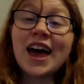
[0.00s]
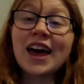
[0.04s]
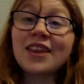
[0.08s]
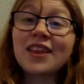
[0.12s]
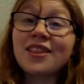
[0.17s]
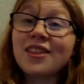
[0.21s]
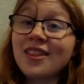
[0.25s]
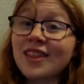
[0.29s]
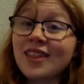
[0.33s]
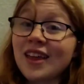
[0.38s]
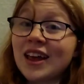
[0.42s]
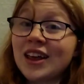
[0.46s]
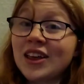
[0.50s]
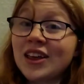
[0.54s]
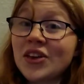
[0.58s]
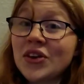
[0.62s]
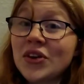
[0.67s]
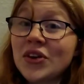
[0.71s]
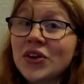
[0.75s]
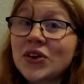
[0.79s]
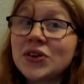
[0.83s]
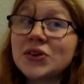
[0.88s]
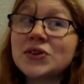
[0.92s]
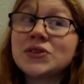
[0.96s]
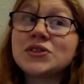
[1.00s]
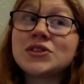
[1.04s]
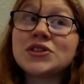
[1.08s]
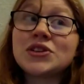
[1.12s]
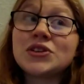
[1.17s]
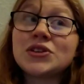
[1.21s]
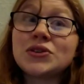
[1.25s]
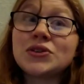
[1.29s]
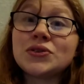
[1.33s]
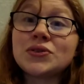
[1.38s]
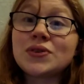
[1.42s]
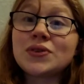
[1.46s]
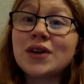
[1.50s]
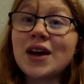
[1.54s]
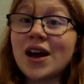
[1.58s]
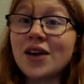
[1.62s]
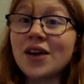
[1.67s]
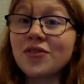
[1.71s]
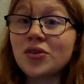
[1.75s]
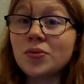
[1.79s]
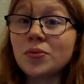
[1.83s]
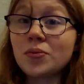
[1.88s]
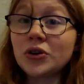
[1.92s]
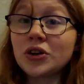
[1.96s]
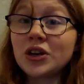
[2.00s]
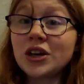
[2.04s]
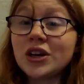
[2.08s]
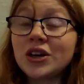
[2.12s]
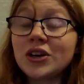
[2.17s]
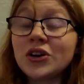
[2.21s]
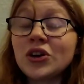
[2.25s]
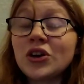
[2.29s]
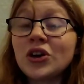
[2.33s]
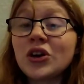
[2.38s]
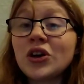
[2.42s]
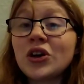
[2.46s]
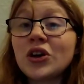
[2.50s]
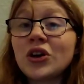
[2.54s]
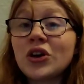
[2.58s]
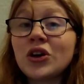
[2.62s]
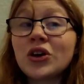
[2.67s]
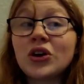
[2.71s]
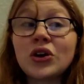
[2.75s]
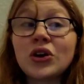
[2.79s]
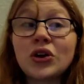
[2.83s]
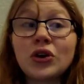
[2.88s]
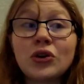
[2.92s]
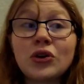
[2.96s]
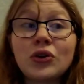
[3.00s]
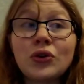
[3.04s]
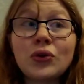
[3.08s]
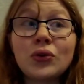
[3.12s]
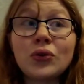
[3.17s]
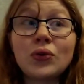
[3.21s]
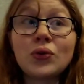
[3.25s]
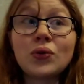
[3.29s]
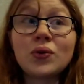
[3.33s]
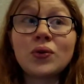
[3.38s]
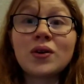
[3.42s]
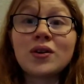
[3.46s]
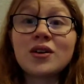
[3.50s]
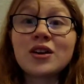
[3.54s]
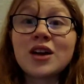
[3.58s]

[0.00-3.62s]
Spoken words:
And thank you to everybody who